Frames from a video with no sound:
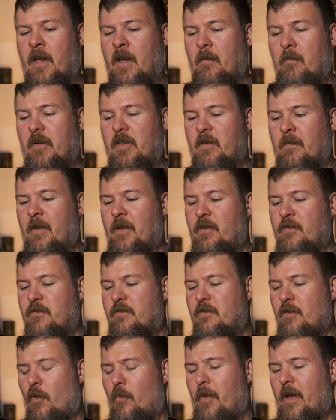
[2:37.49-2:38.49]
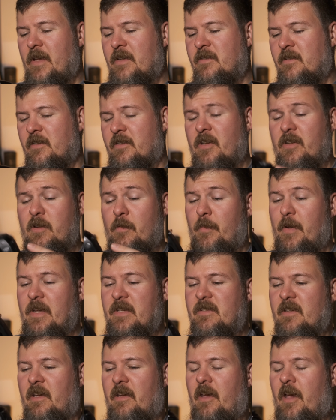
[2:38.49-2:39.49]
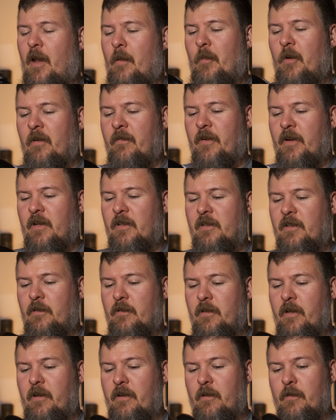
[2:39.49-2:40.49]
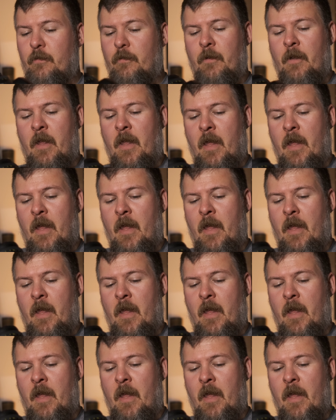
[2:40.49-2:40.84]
But the menu is so basic. Such a basic camera, very little to do.